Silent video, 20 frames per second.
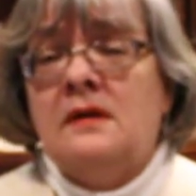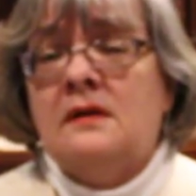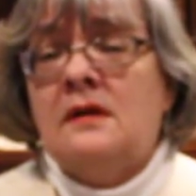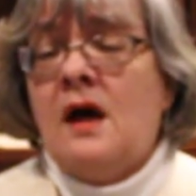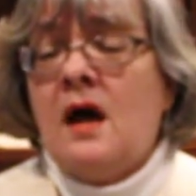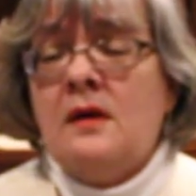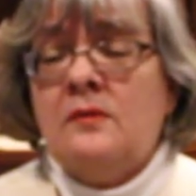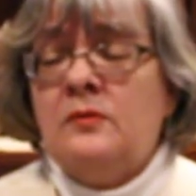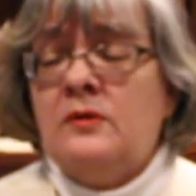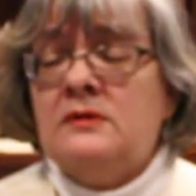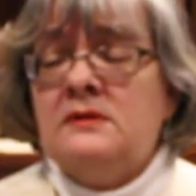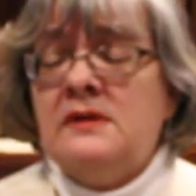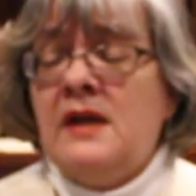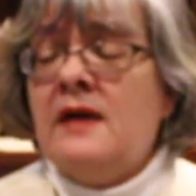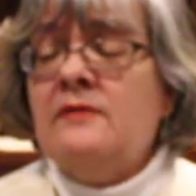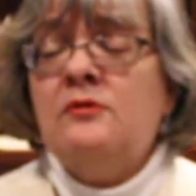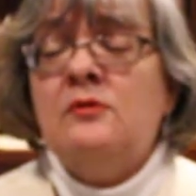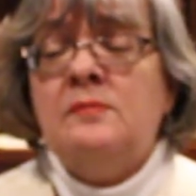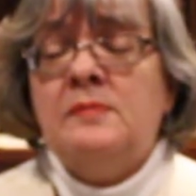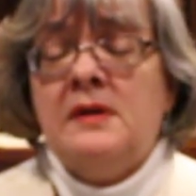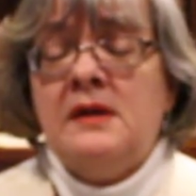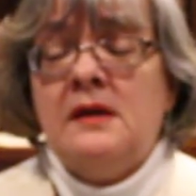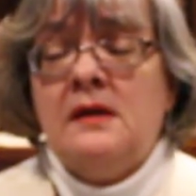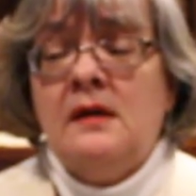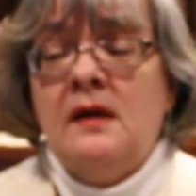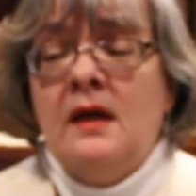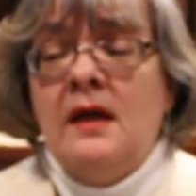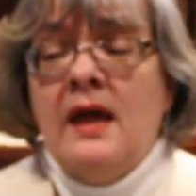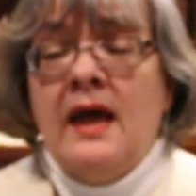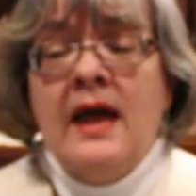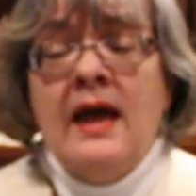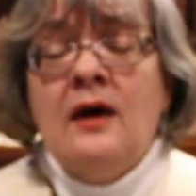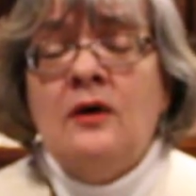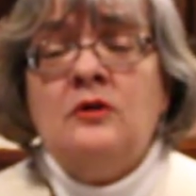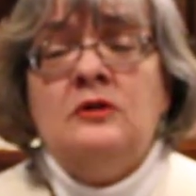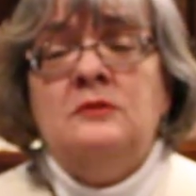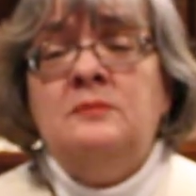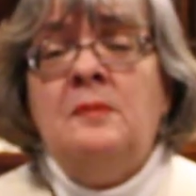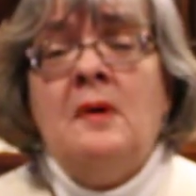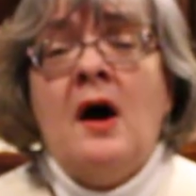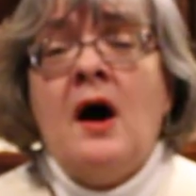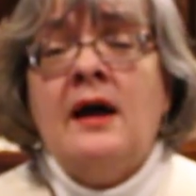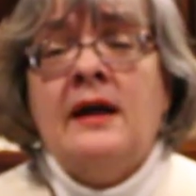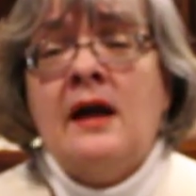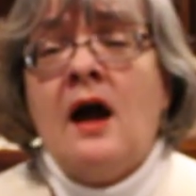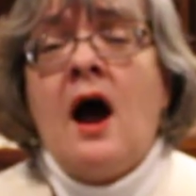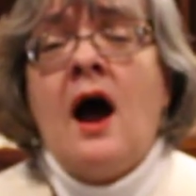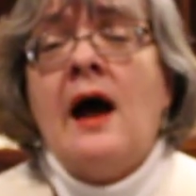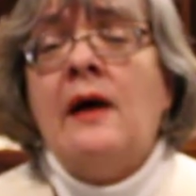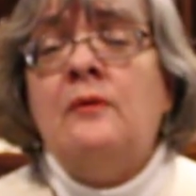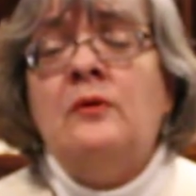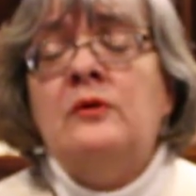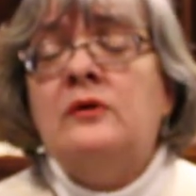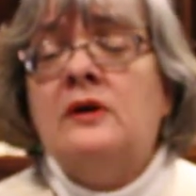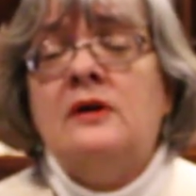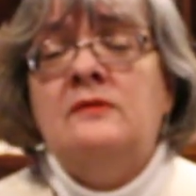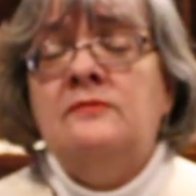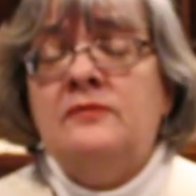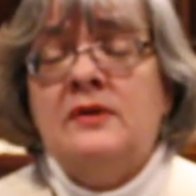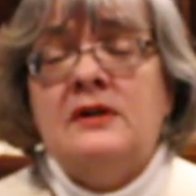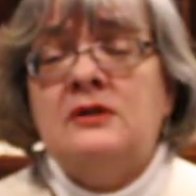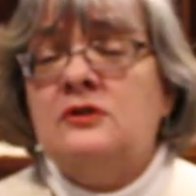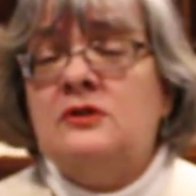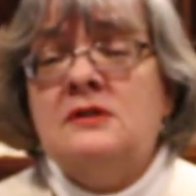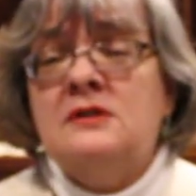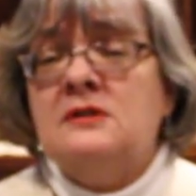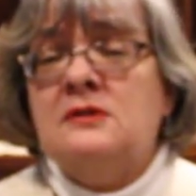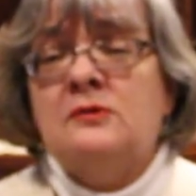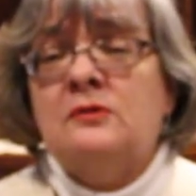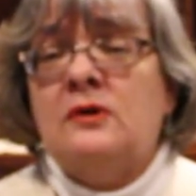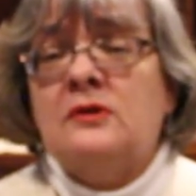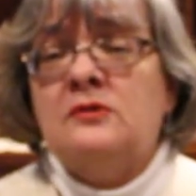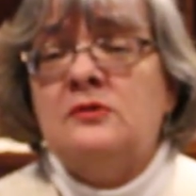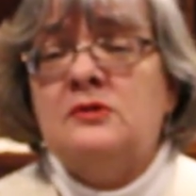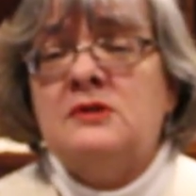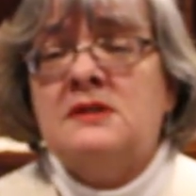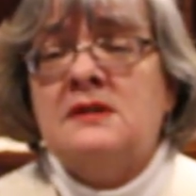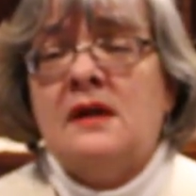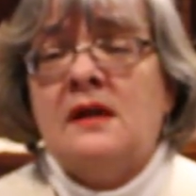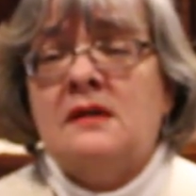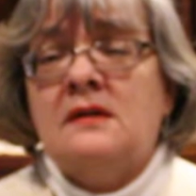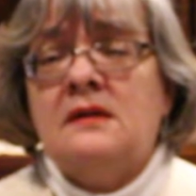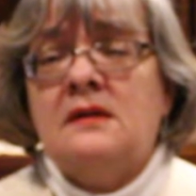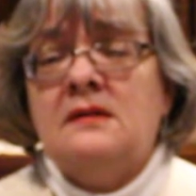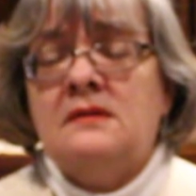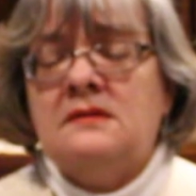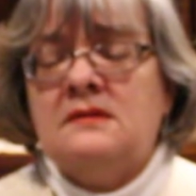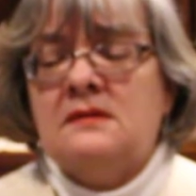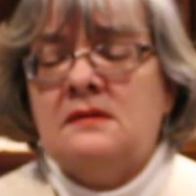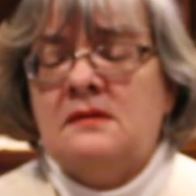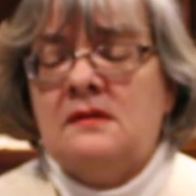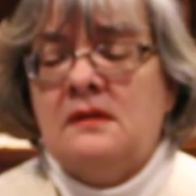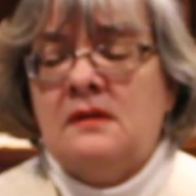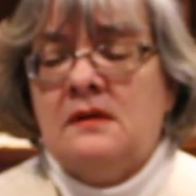God will never be held by our convictions or understandings.